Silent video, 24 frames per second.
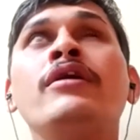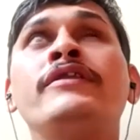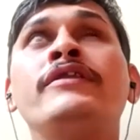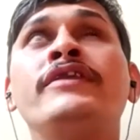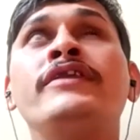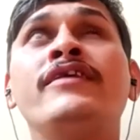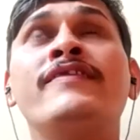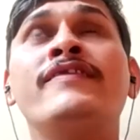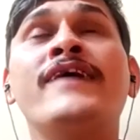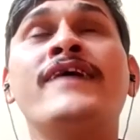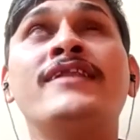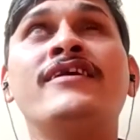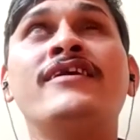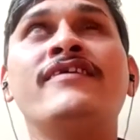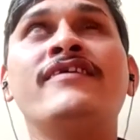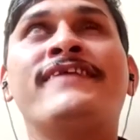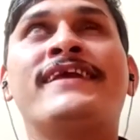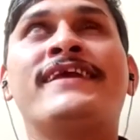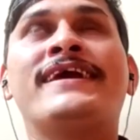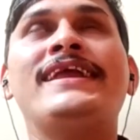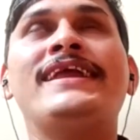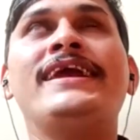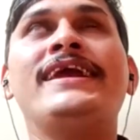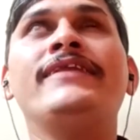these are the
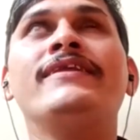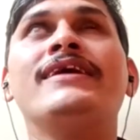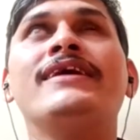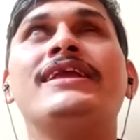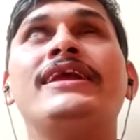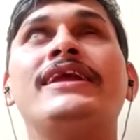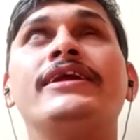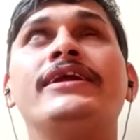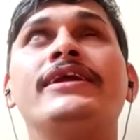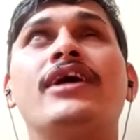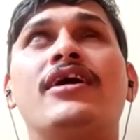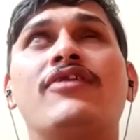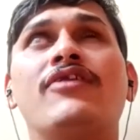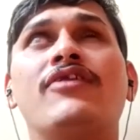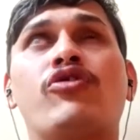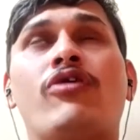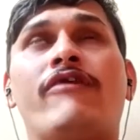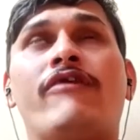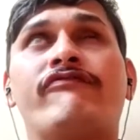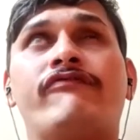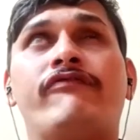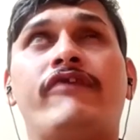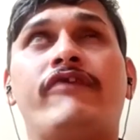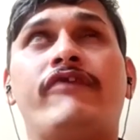screen reader
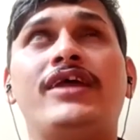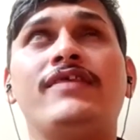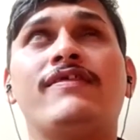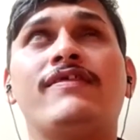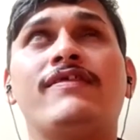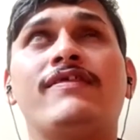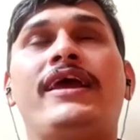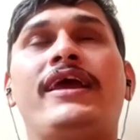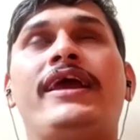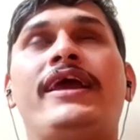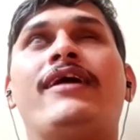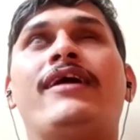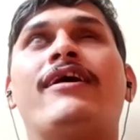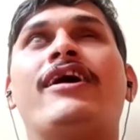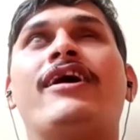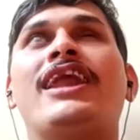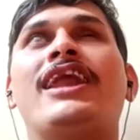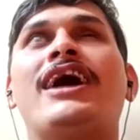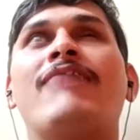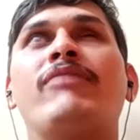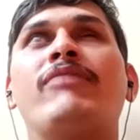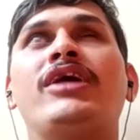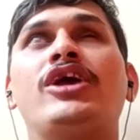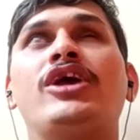softwares ek ka
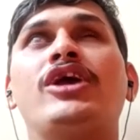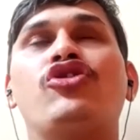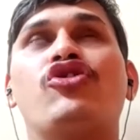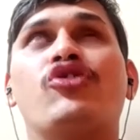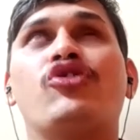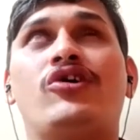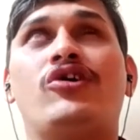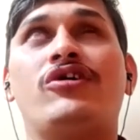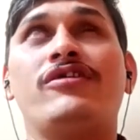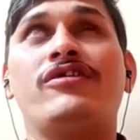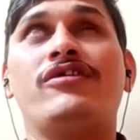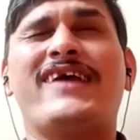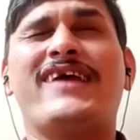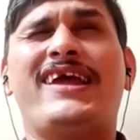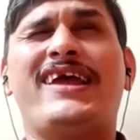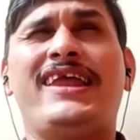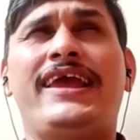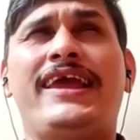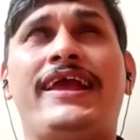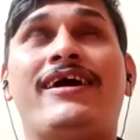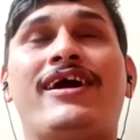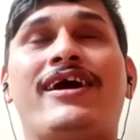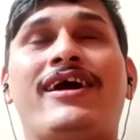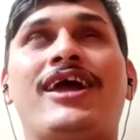naam hai jaws and
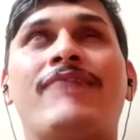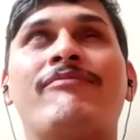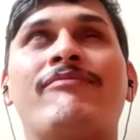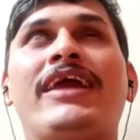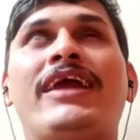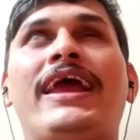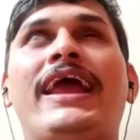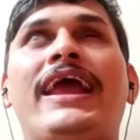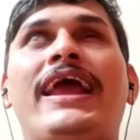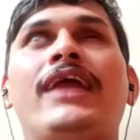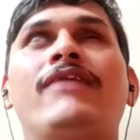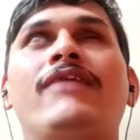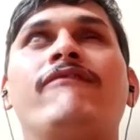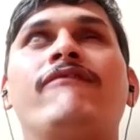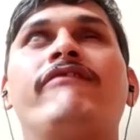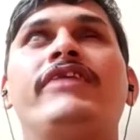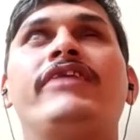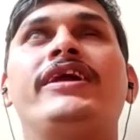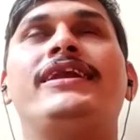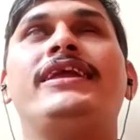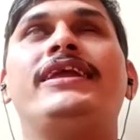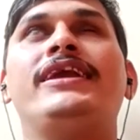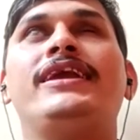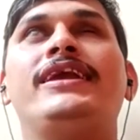ek ka naam hai
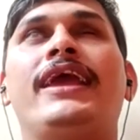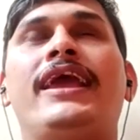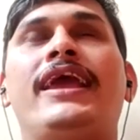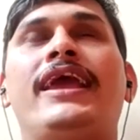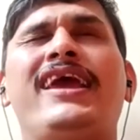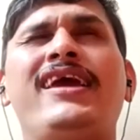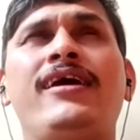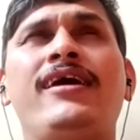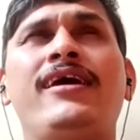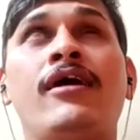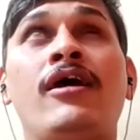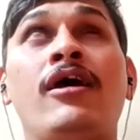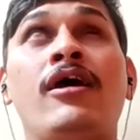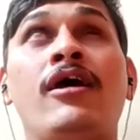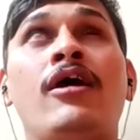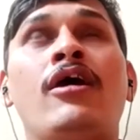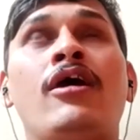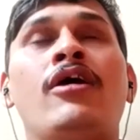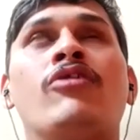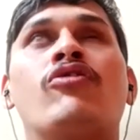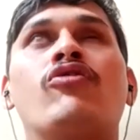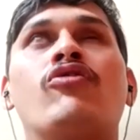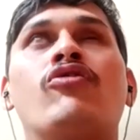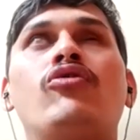nvda
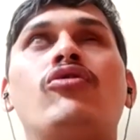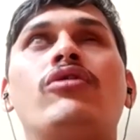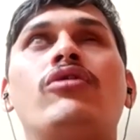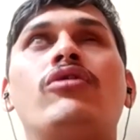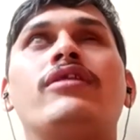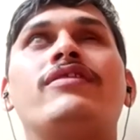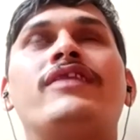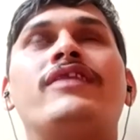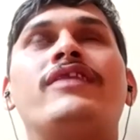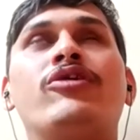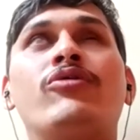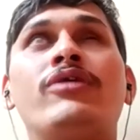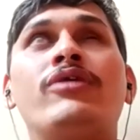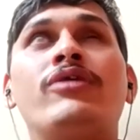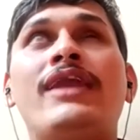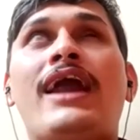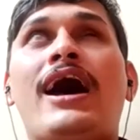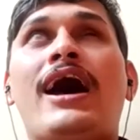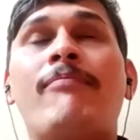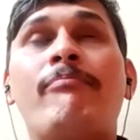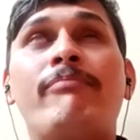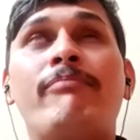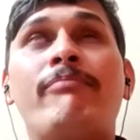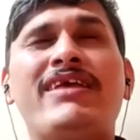so dekho
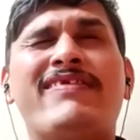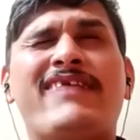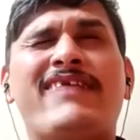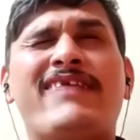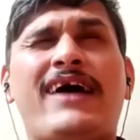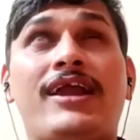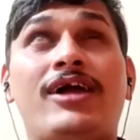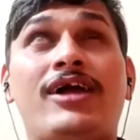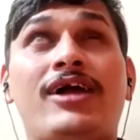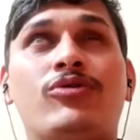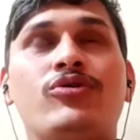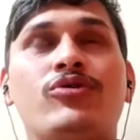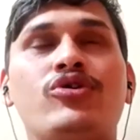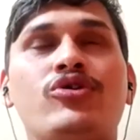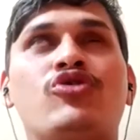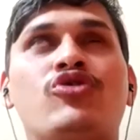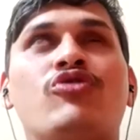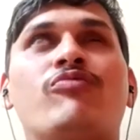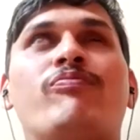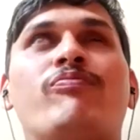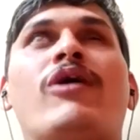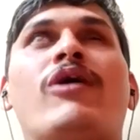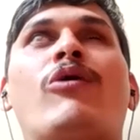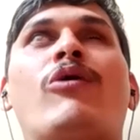naam mein sara kuch
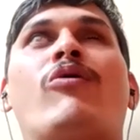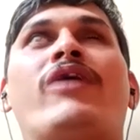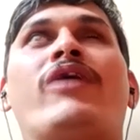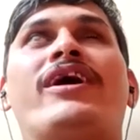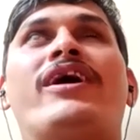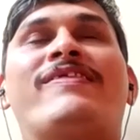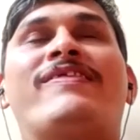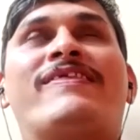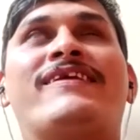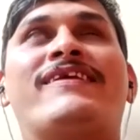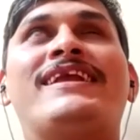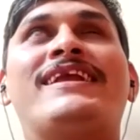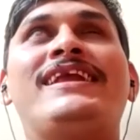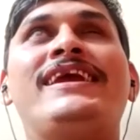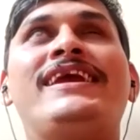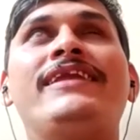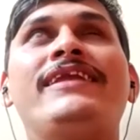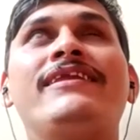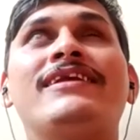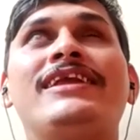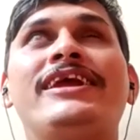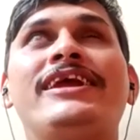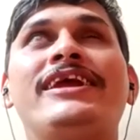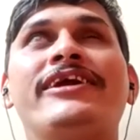chupa hua hai
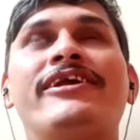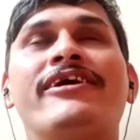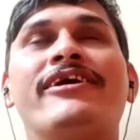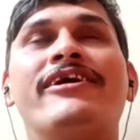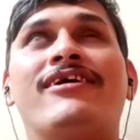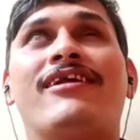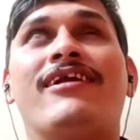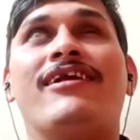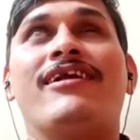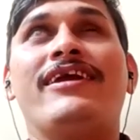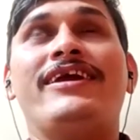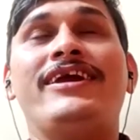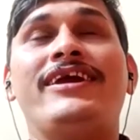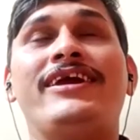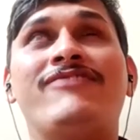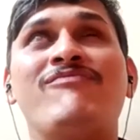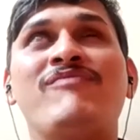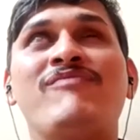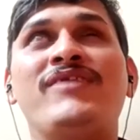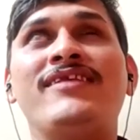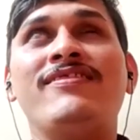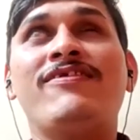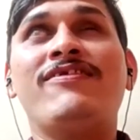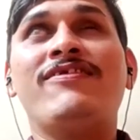screen reader it
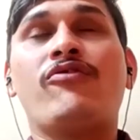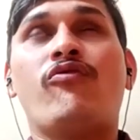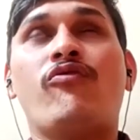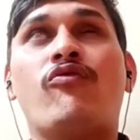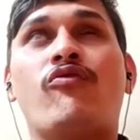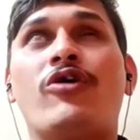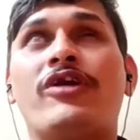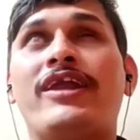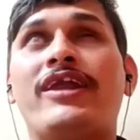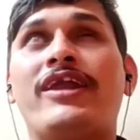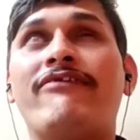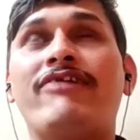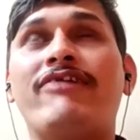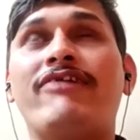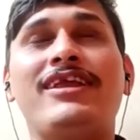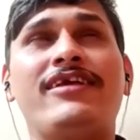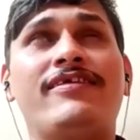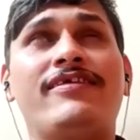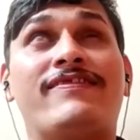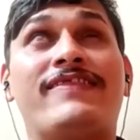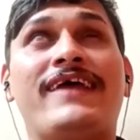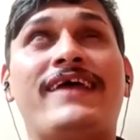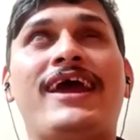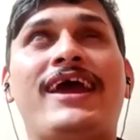means whatever
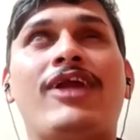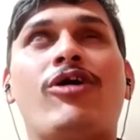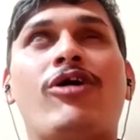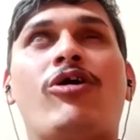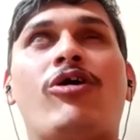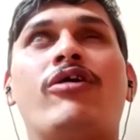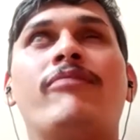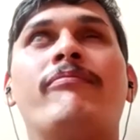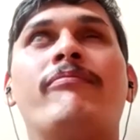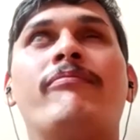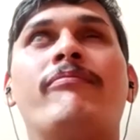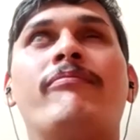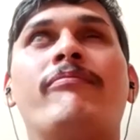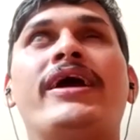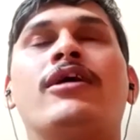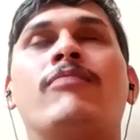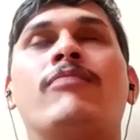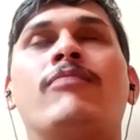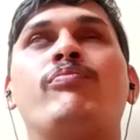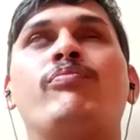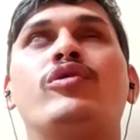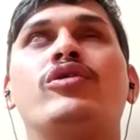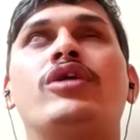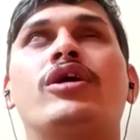is there on my
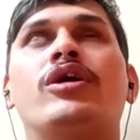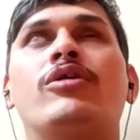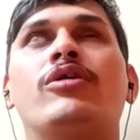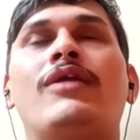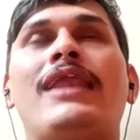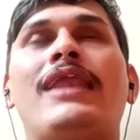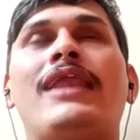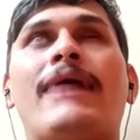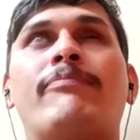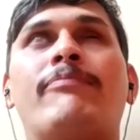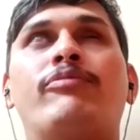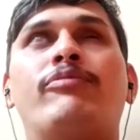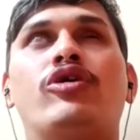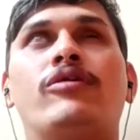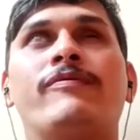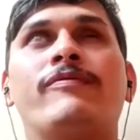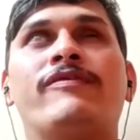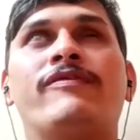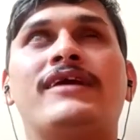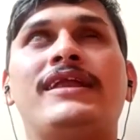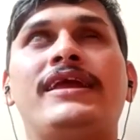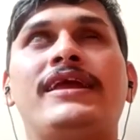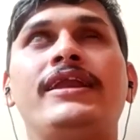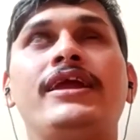computer or laptop
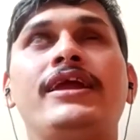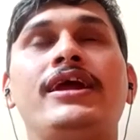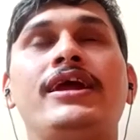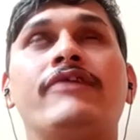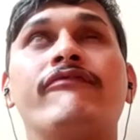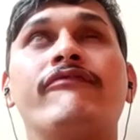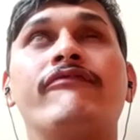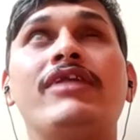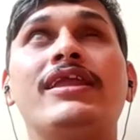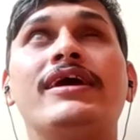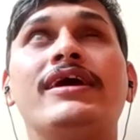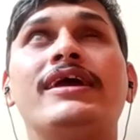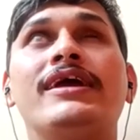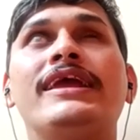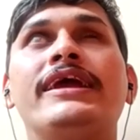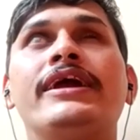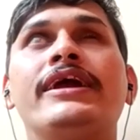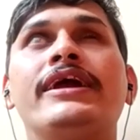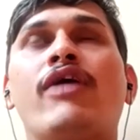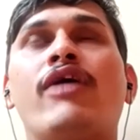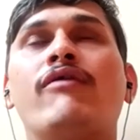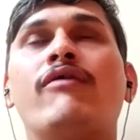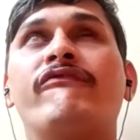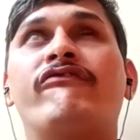screen it will
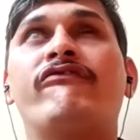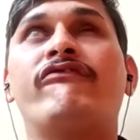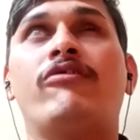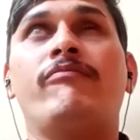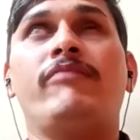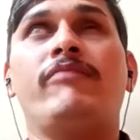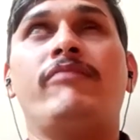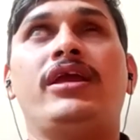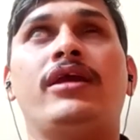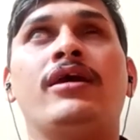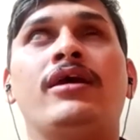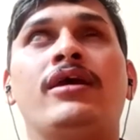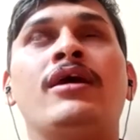read out for me